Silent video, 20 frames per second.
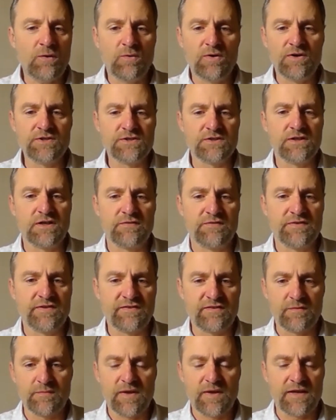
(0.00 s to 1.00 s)
Where's your nervous
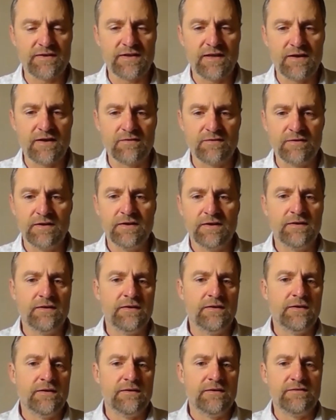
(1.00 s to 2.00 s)
system at now?
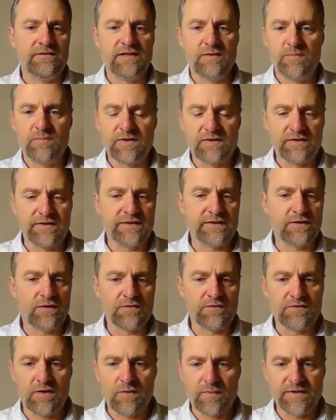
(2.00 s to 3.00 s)
Typically, it
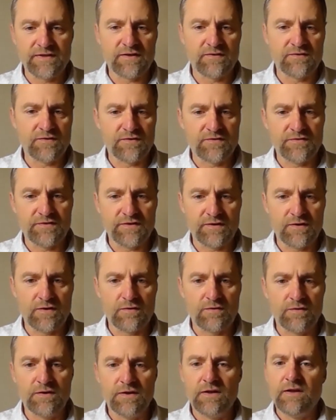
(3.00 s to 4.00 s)
goes all the way down to
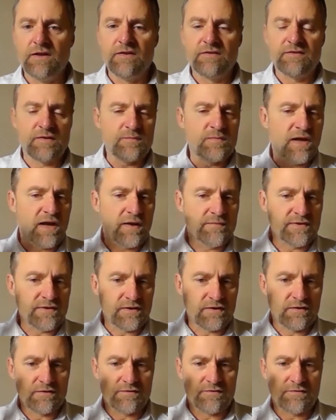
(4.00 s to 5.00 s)
0. Sometimes it
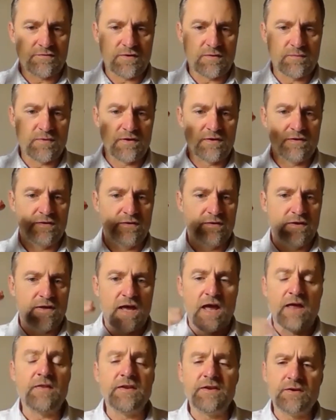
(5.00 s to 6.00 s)
goes from
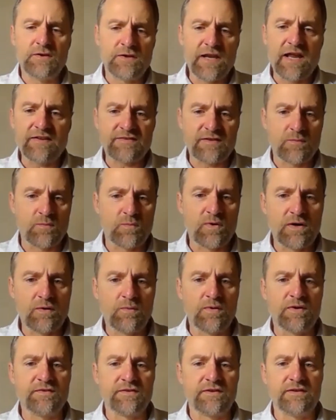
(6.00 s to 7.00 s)
and then you could ask them, where
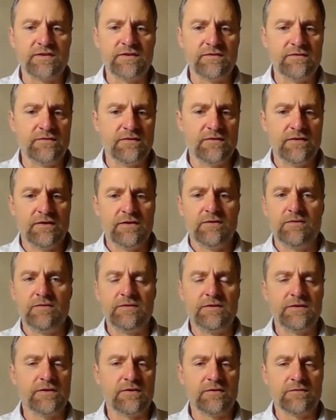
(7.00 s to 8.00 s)
was it,
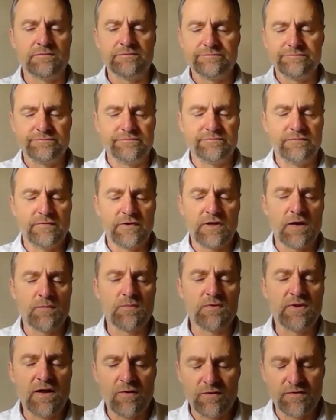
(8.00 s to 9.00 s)
a
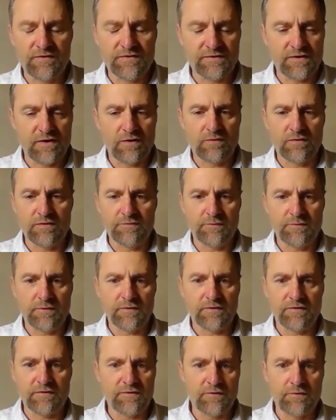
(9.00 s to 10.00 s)
couple hours ago, if you
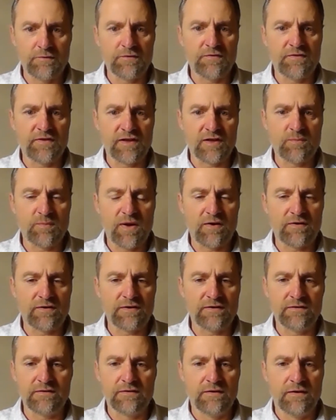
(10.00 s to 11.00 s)
were to think about
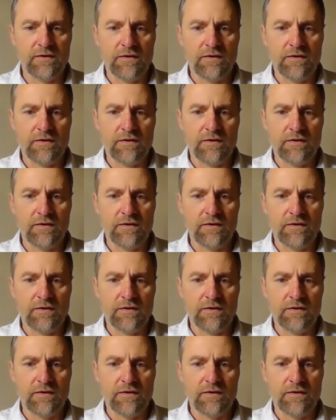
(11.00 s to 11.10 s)
it.